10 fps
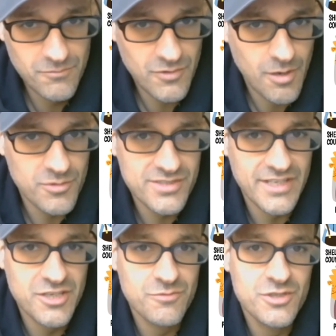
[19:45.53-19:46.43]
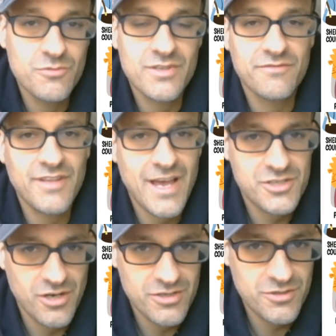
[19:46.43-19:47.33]
almost like you would do with a
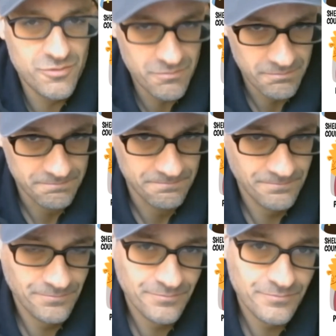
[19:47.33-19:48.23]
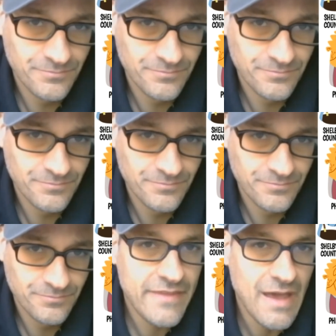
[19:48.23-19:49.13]
Flash cartoon.
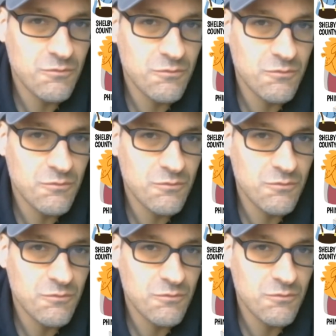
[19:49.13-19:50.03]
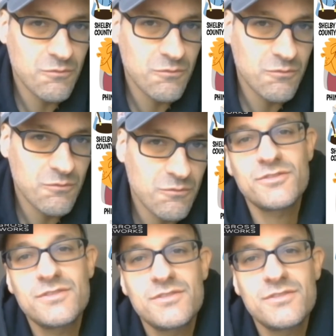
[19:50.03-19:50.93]
And that was more or less successful.